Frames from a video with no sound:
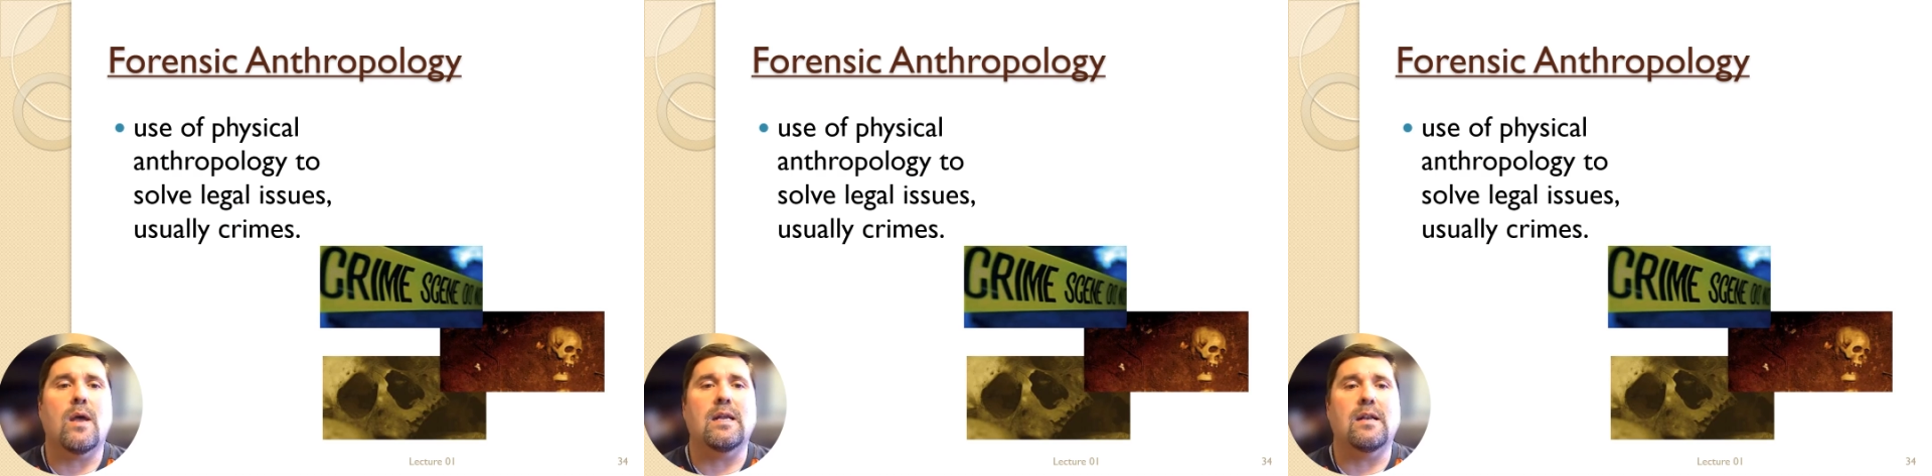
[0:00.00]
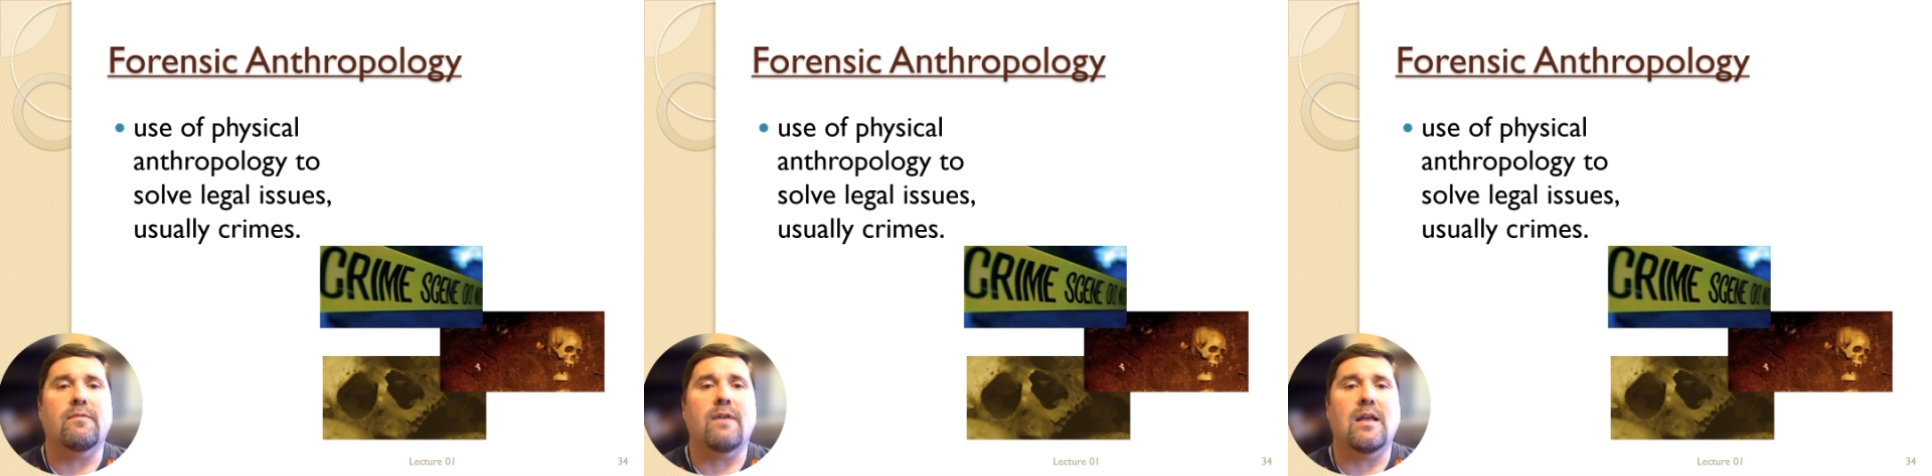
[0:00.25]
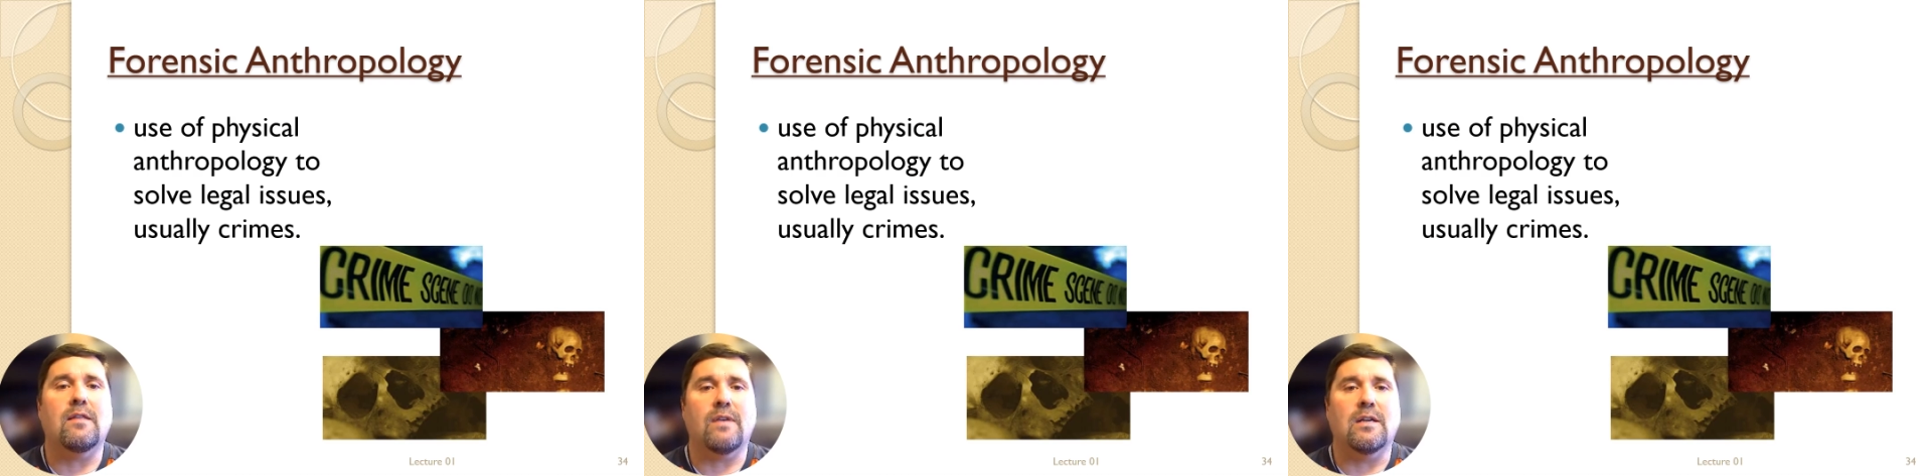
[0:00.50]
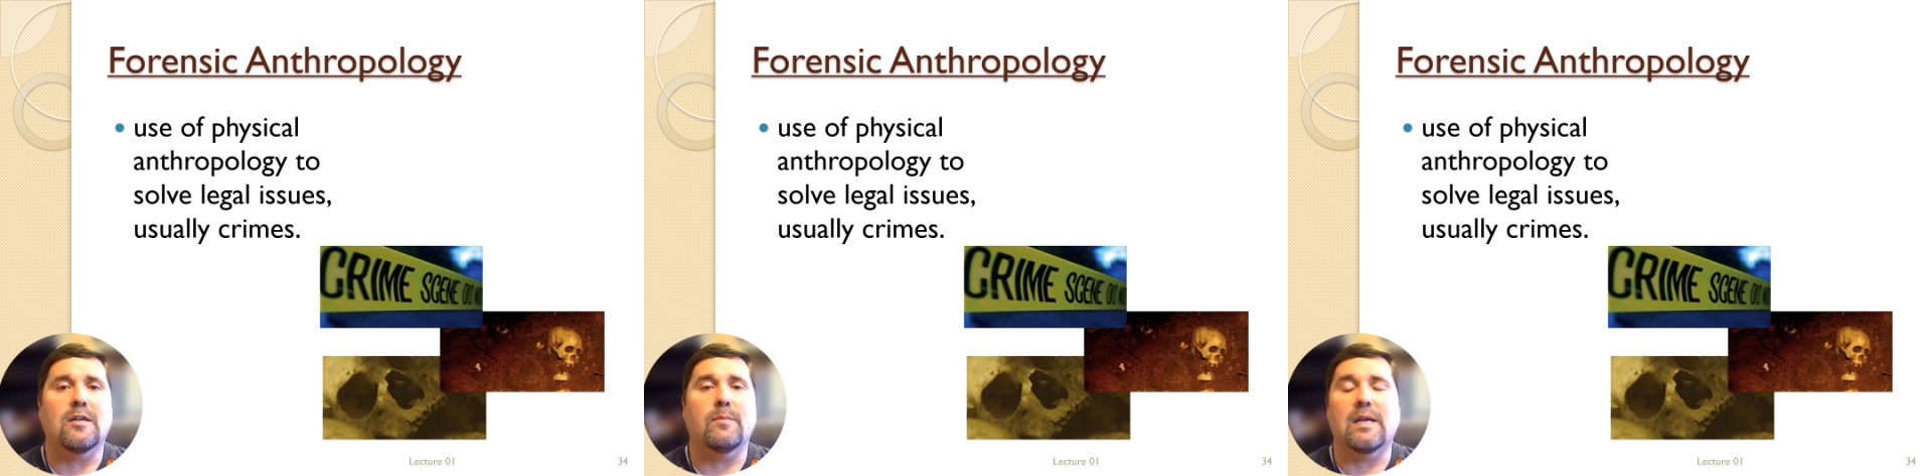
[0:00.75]
identify the
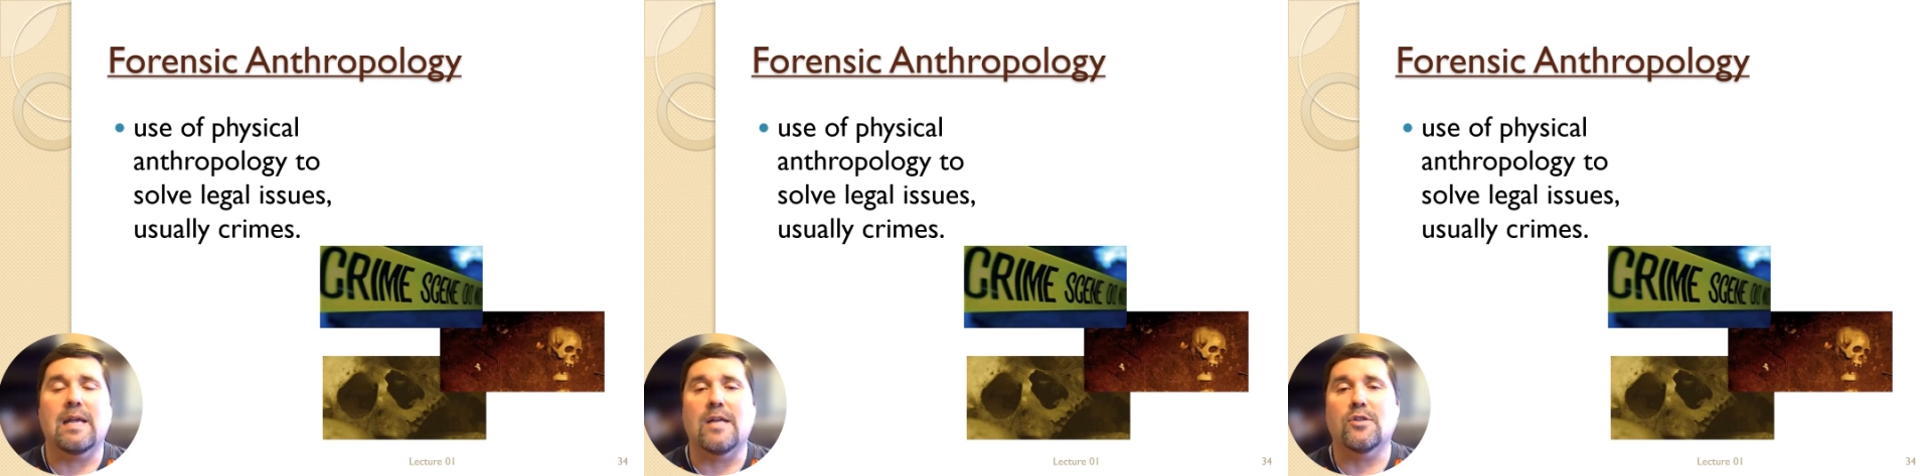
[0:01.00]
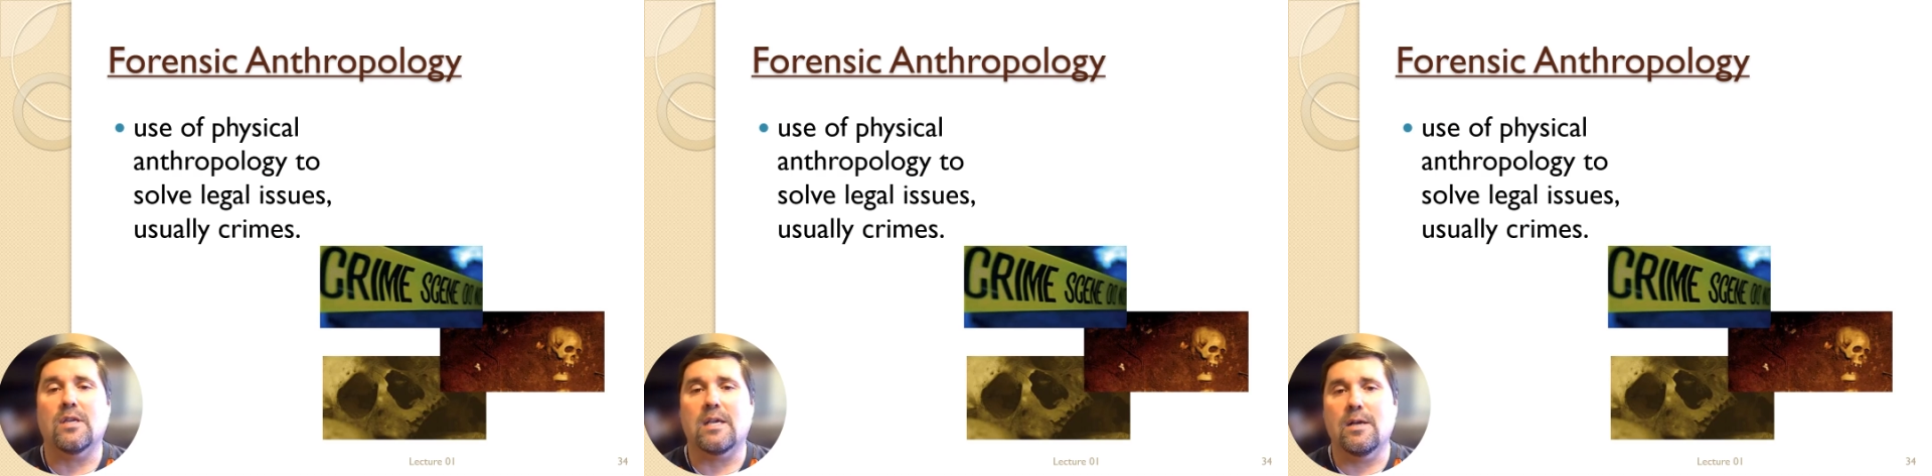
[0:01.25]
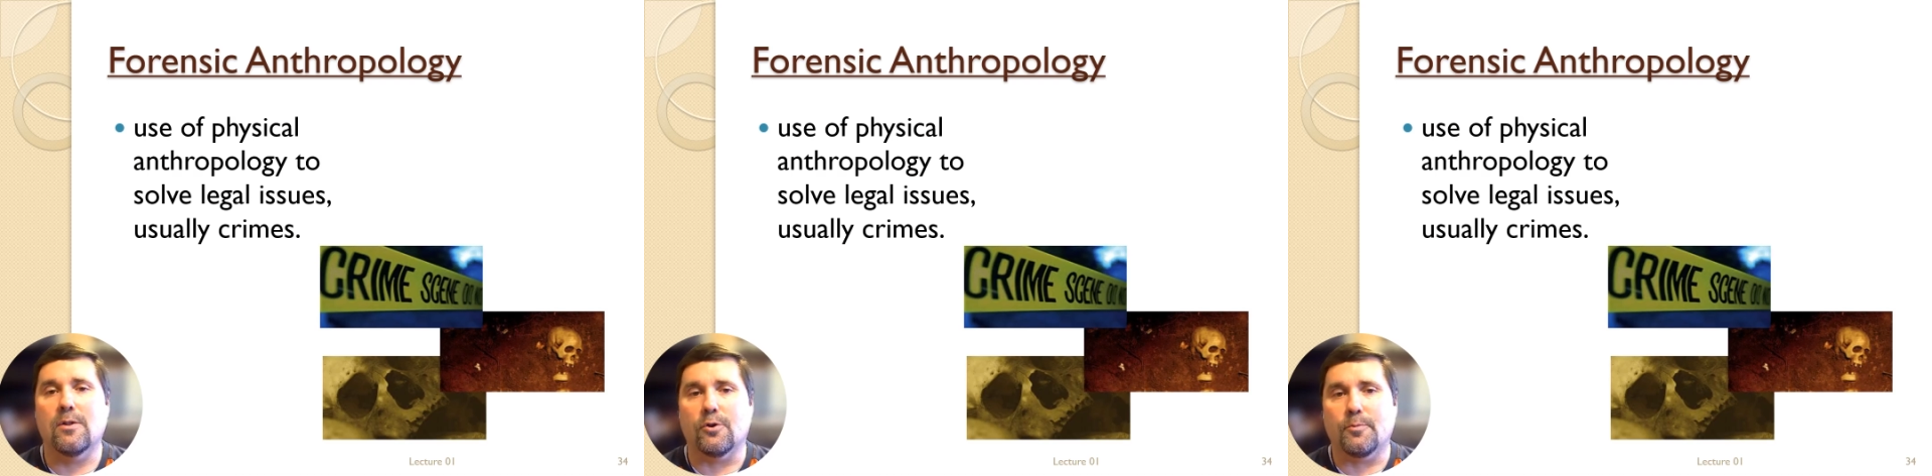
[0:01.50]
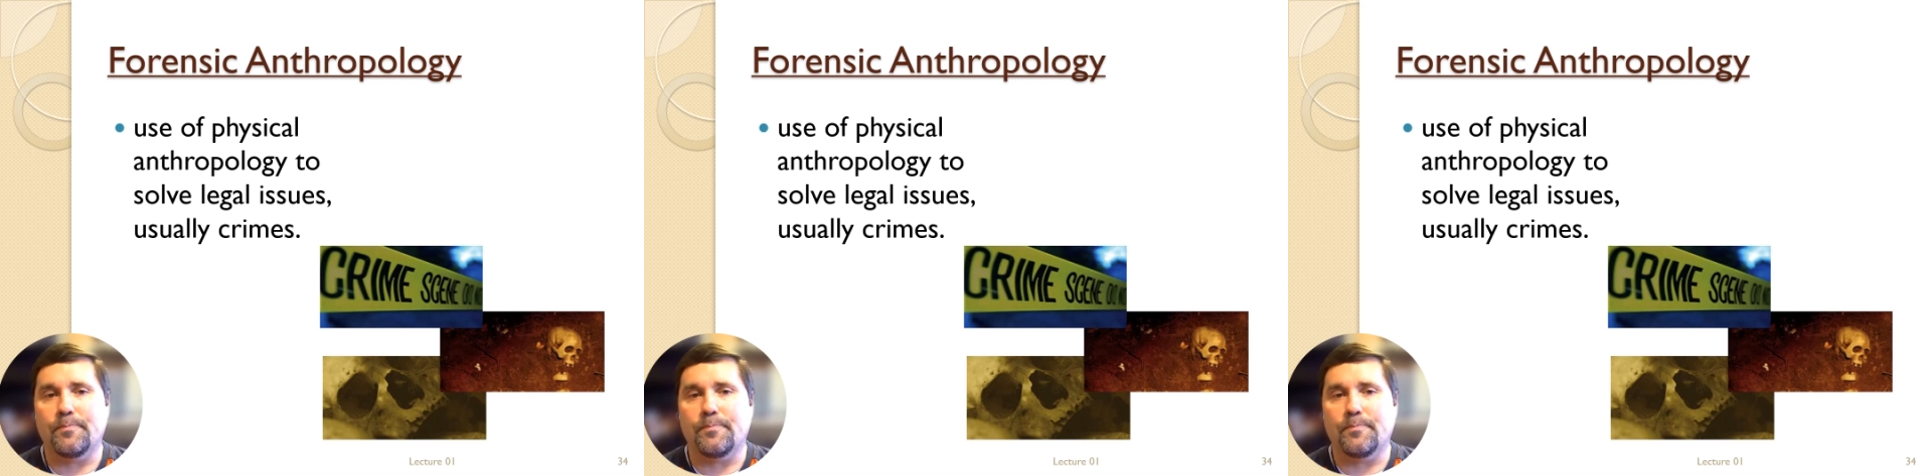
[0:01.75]
victim and catch the killer.